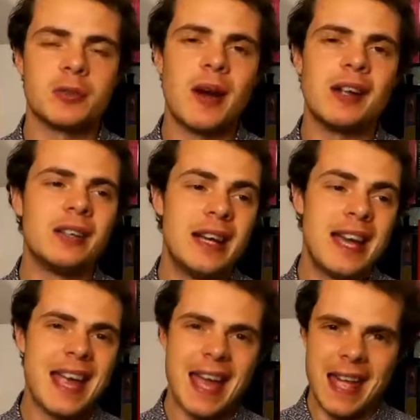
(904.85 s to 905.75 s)
well,
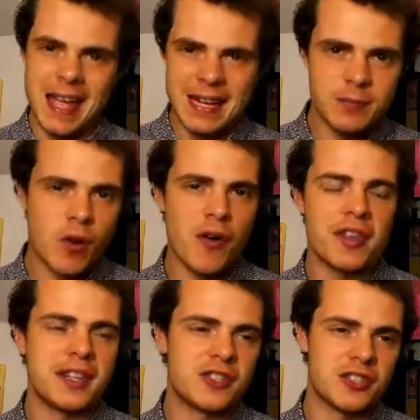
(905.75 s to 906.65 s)
it is more
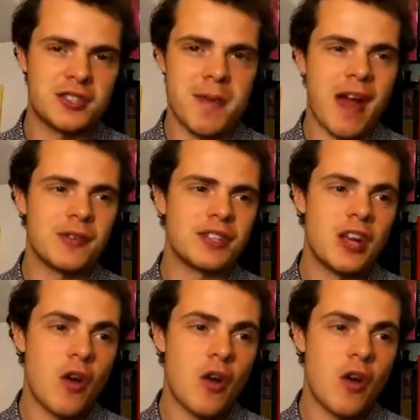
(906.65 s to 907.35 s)
that it's just about